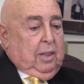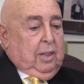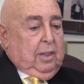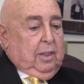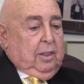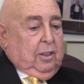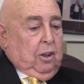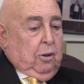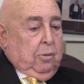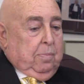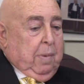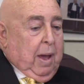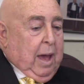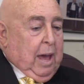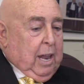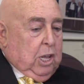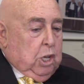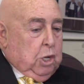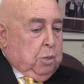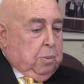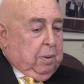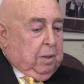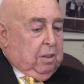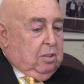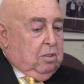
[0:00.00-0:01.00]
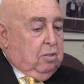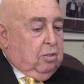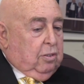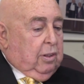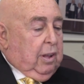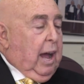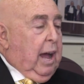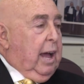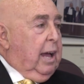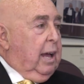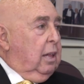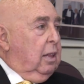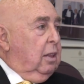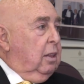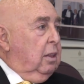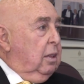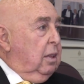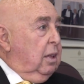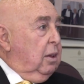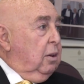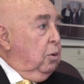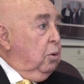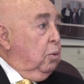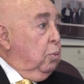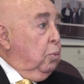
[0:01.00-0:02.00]
their management
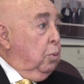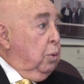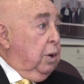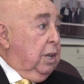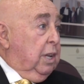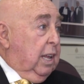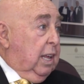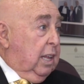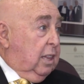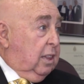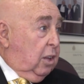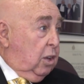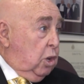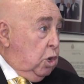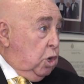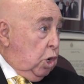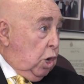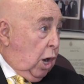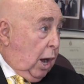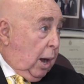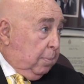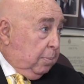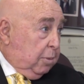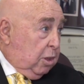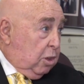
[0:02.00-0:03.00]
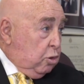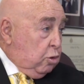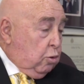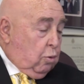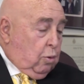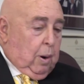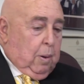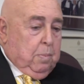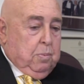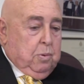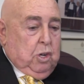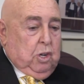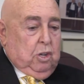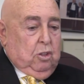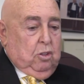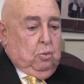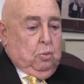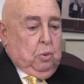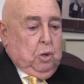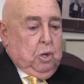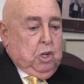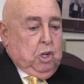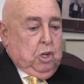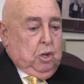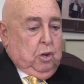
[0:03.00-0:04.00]
style. We need the job
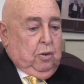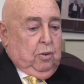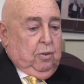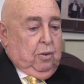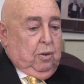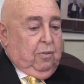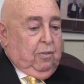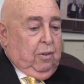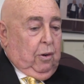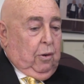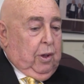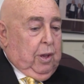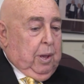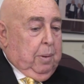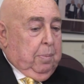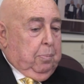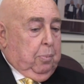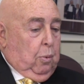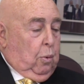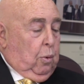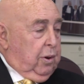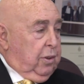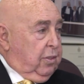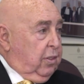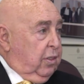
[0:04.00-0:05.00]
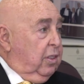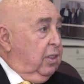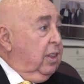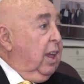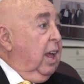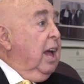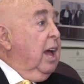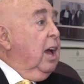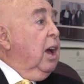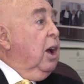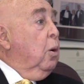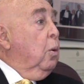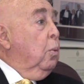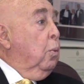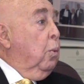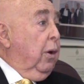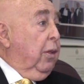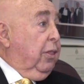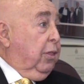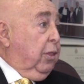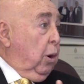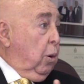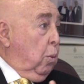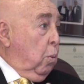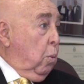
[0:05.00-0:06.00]
descriptions, which are very important,
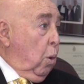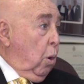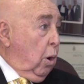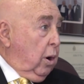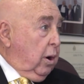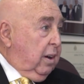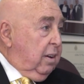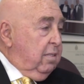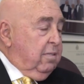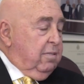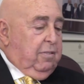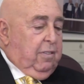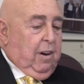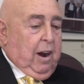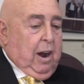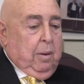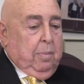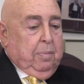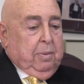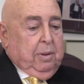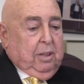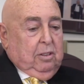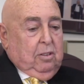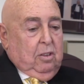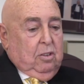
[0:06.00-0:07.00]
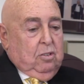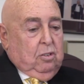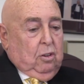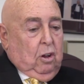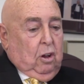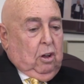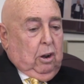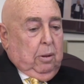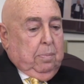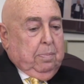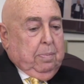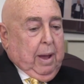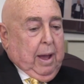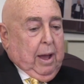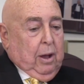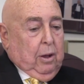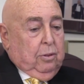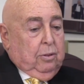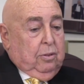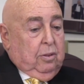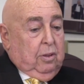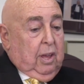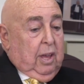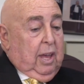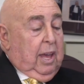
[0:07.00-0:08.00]
what their work environment is all
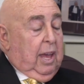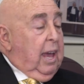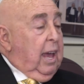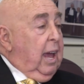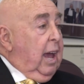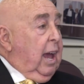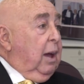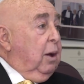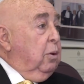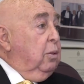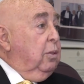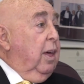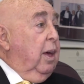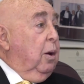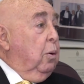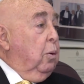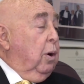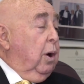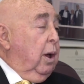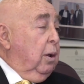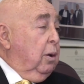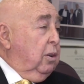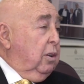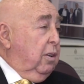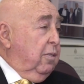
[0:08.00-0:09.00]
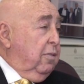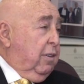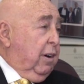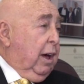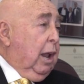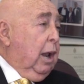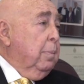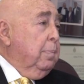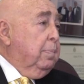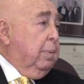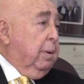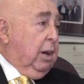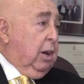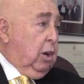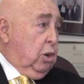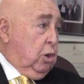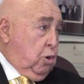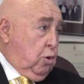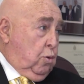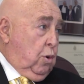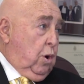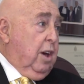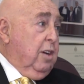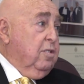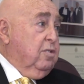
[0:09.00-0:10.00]
about, and developing a
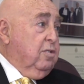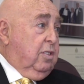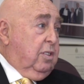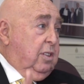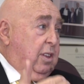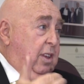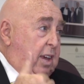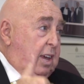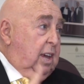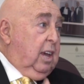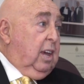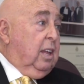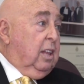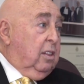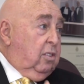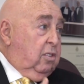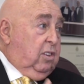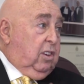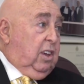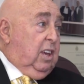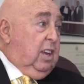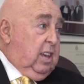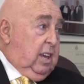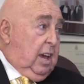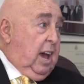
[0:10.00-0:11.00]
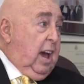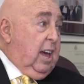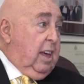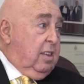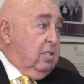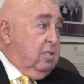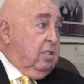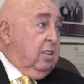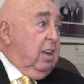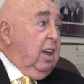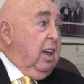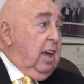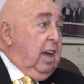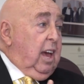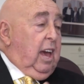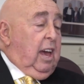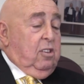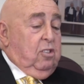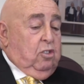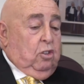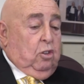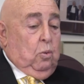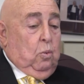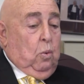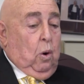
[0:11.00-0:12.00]
trust in TES
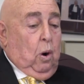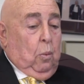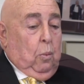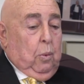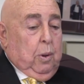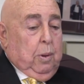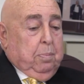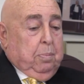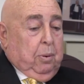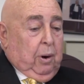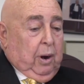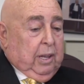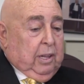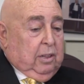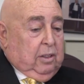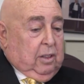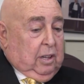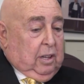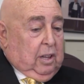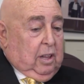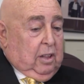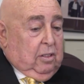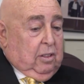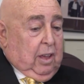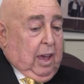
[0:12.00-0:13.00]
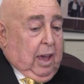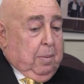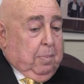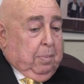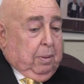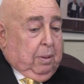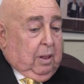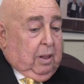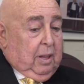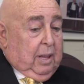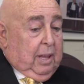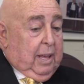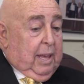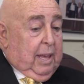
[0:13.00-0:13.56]
as to what we bring to the table.